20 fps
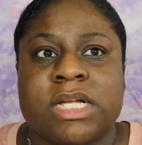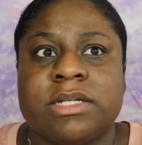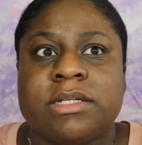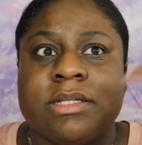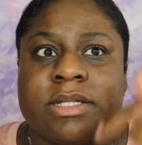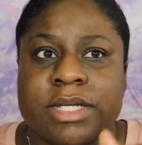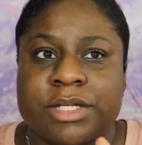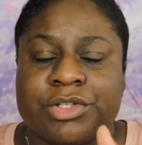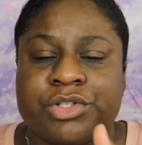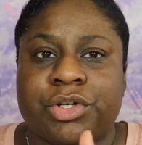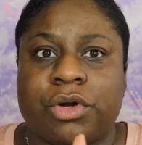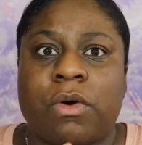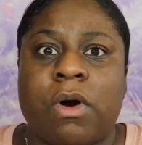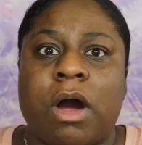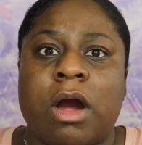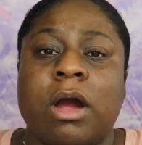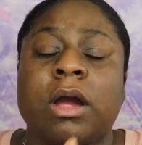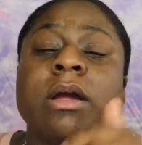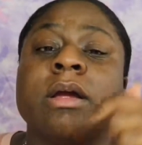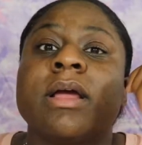digital
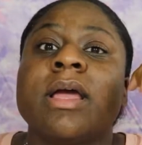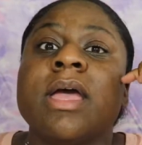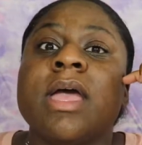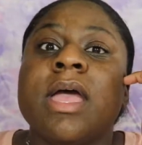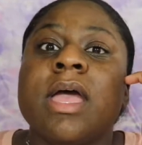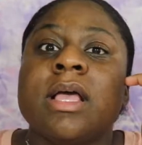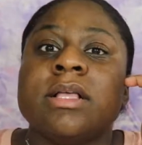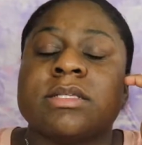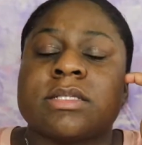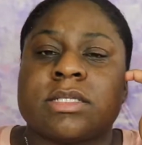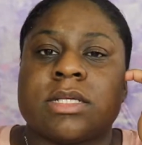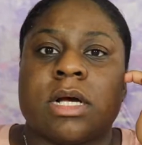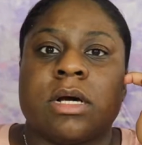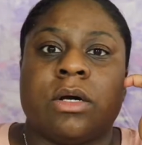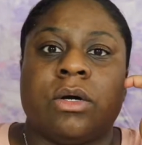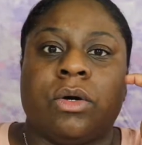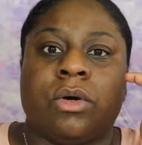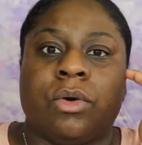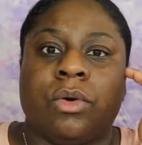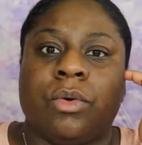art.
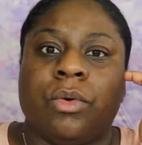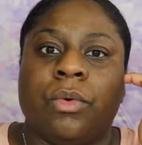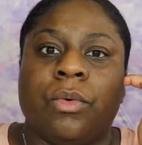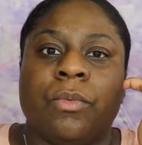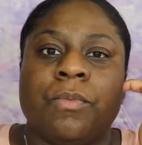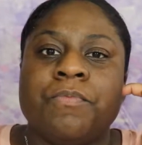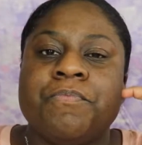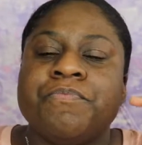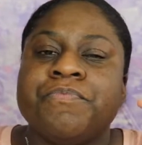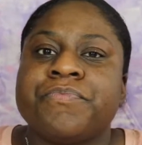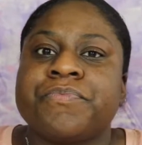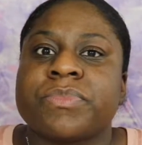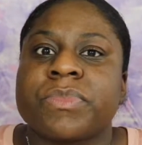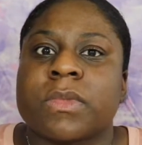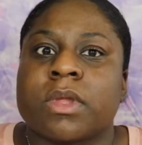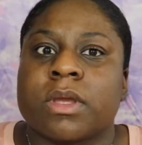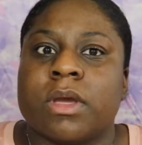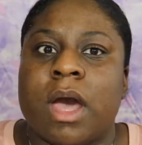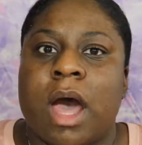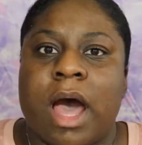So
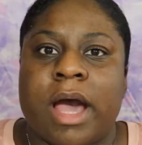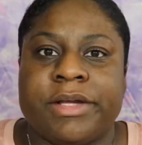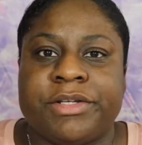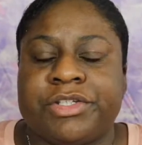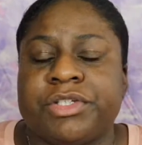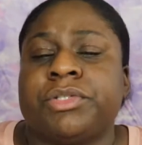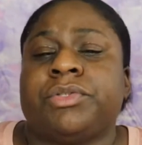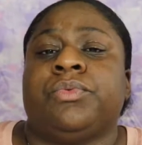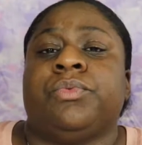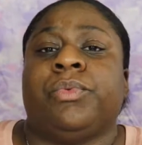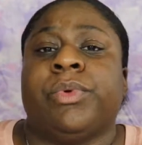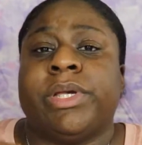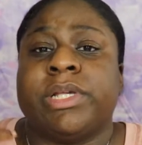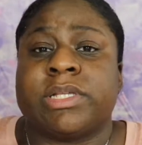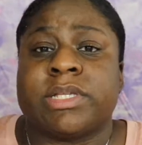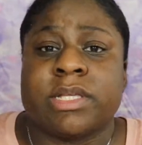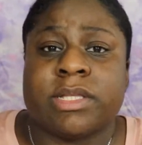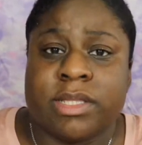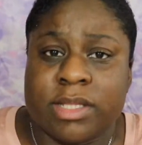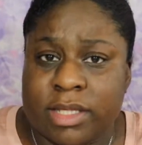I just
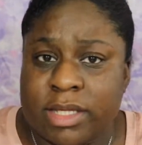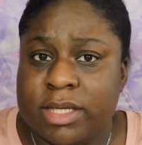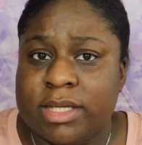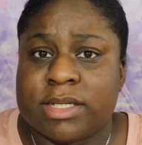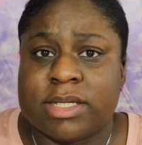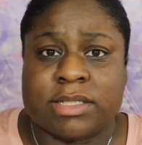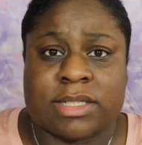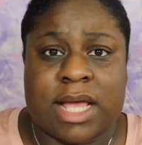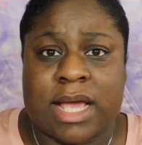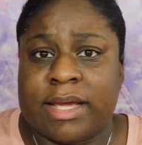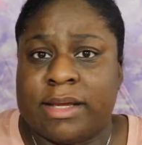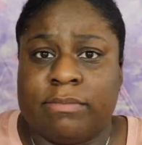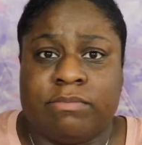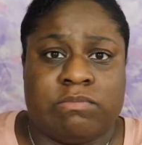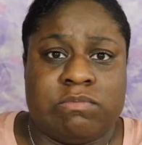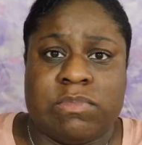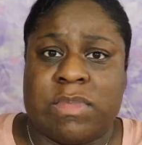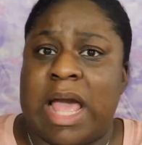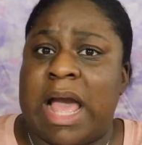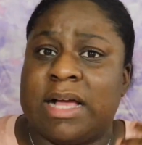recently, because I
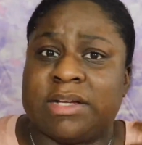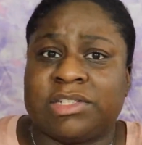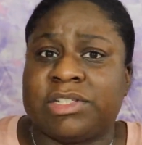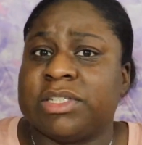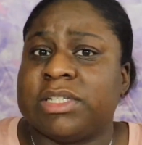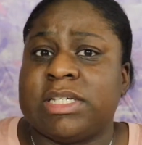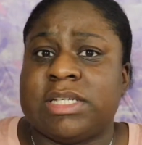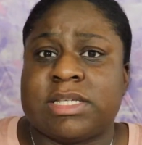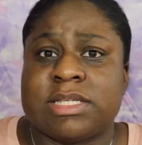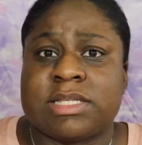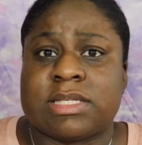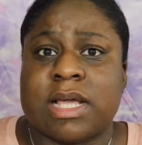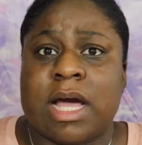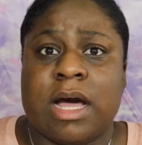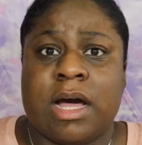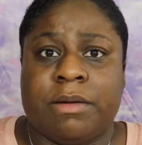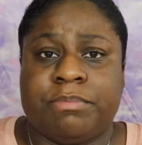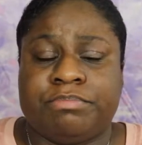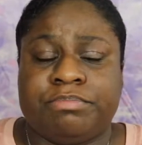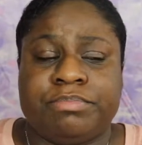actually
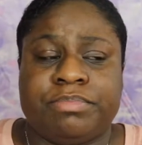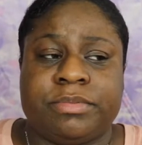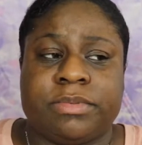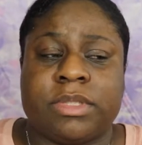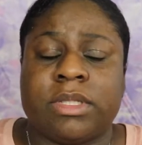stopped